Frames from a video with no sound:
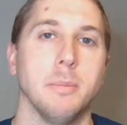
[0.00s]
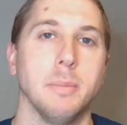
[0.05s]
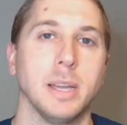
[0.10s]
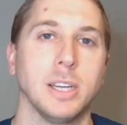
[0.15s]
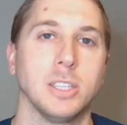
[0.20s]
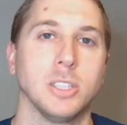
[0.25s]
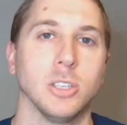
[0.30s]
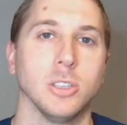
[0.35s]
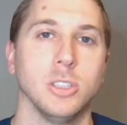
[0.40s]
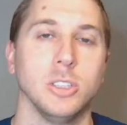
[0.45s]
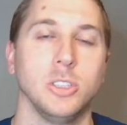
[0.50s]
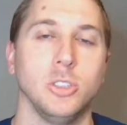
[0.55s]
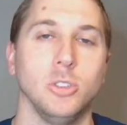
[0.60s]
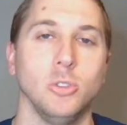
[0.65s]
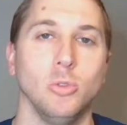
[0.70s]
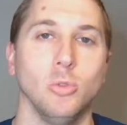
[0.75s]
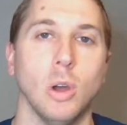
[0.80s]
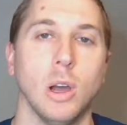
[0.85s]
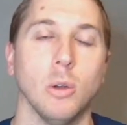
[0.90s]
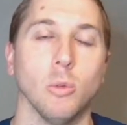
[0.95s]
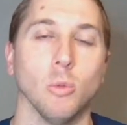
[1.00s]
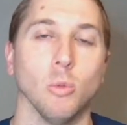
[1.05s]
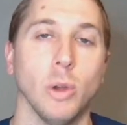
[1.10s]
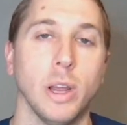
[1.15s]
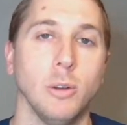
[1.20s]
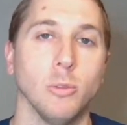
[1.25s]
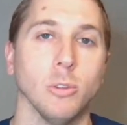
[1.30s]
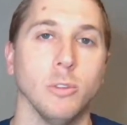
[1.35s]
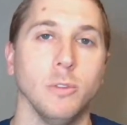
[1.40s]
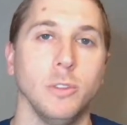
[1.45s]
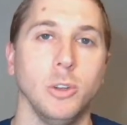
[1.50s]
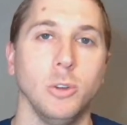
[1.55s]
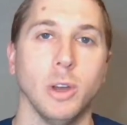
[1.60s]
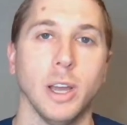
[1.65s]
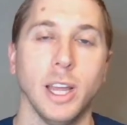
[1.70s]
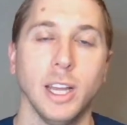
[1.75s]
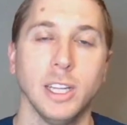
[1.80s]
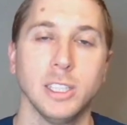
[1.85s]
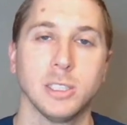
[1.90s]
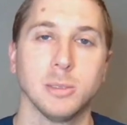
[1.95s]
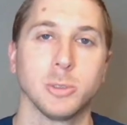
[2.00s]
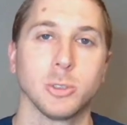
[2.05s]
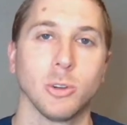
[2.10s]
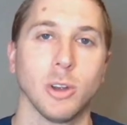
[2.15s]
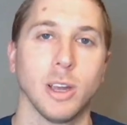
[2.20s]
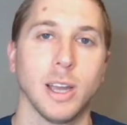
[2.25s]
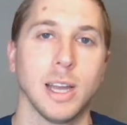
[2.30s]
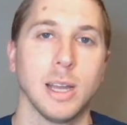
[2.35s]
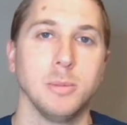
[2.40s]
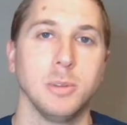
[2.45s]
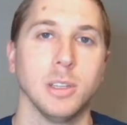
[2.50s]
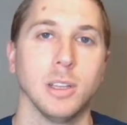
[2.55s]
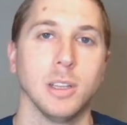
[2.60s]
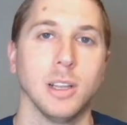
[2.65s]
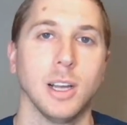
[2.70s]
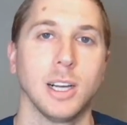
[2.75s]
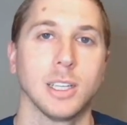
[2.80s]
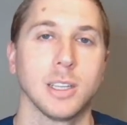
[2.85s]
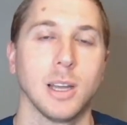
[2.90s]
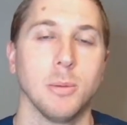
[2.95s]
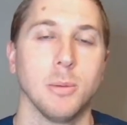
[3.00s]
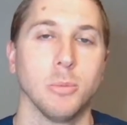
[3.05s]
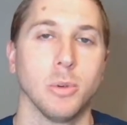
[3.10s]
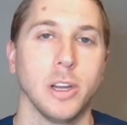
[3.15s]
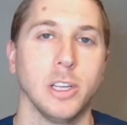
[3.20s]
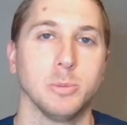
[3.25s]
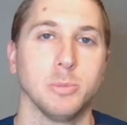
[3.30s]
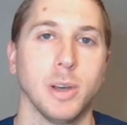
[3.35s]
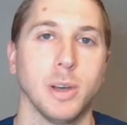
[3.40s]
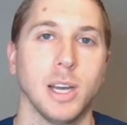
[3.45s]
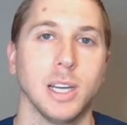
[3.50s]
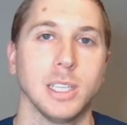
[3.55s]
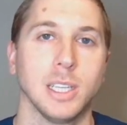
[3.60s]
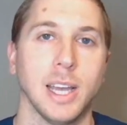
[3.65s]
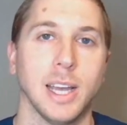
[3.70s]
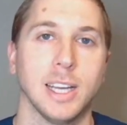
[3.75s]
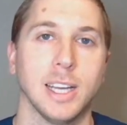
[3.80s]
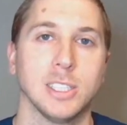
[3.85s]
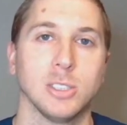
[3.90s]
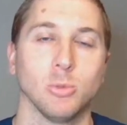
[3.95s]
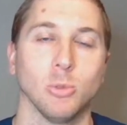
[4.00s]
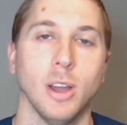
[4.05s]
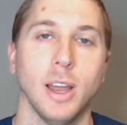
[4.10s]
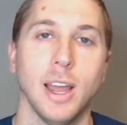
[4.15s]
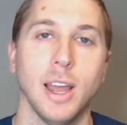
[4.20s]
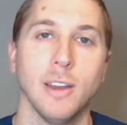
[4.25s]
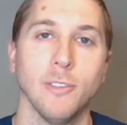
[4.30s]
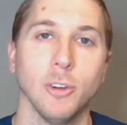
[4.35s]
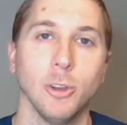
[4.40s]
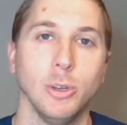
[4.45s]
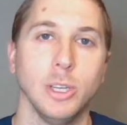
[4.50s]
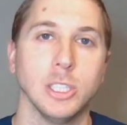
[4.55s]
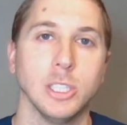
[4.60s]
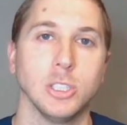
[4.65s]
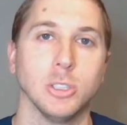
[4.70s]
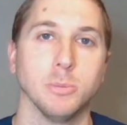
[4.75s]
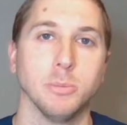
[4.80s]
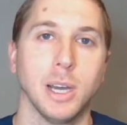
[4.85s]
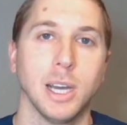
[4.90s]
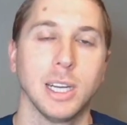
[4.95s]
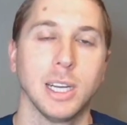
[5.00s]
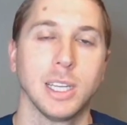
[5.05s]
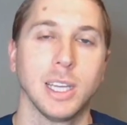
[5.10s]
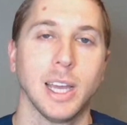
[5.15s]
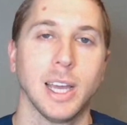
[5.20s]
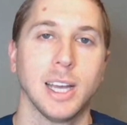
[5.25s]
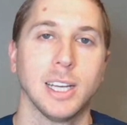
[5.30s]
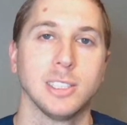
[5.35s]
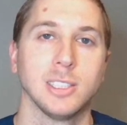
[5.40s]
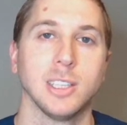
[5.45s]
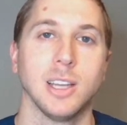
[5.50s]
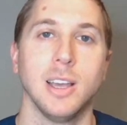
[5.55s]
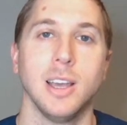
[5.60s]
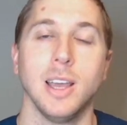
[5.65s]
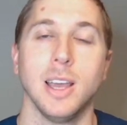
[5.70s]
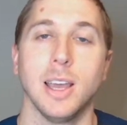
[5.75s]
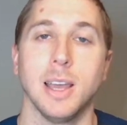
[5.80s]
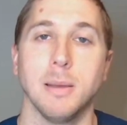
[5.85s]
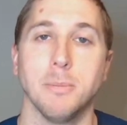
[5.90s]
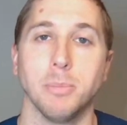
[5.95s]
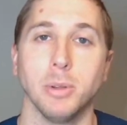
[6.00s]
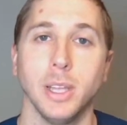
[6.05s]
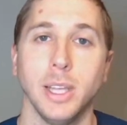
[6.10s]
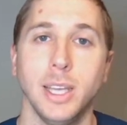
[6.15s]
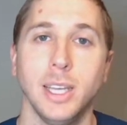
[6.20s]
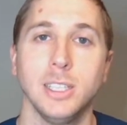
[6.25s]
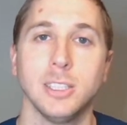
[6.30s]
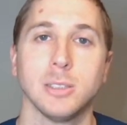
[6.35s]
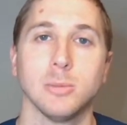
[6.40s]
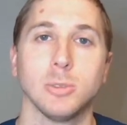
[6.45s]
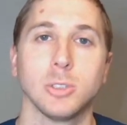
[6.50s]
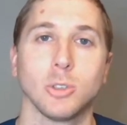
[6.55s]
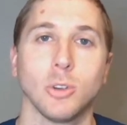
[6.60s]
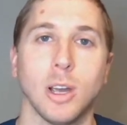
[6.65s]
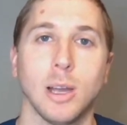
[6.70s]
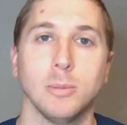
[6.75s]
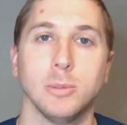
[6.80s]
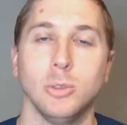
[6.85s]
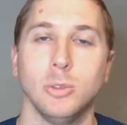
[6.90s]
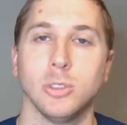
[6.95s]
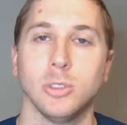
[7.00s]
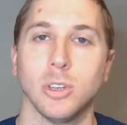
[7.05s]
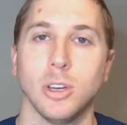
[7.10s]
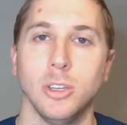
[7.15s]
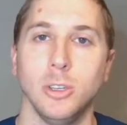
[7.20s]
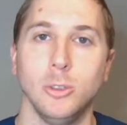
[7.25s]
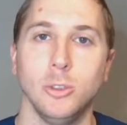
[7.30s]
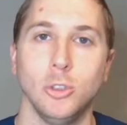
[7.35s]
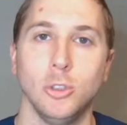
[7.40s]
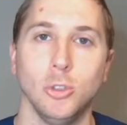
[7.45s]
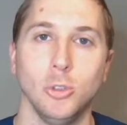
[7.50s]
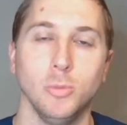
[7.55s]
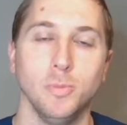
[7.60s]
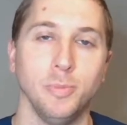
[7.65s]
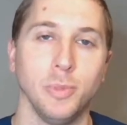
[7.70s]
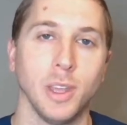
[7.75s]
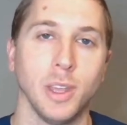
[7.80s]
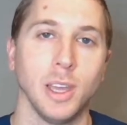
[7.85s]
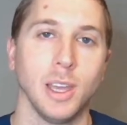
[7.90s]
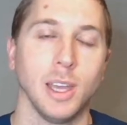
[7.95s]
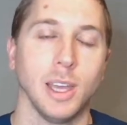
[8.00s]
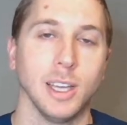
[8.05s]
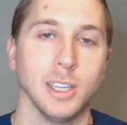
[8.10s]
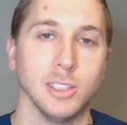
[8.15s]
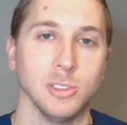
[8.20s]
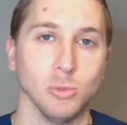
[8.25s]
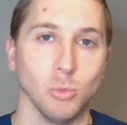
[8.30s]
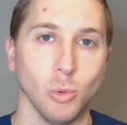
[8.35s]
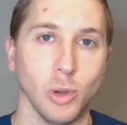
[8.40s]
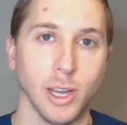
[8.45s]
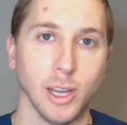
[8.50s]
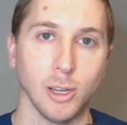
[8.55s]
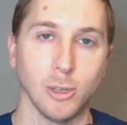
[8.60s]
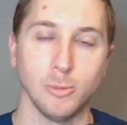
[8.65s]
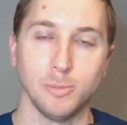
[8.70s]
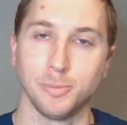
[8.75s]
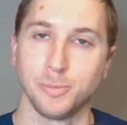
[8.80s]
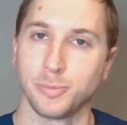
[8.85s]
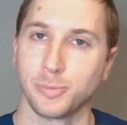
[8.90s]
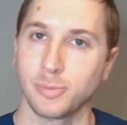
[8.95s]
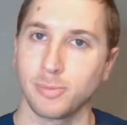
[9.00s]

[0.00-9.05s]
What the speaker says: and make sure that you rate, review, and subscribe to the Locked On Braves podcast wherever you get your podcast. And please subscribe to us on YouTube as well.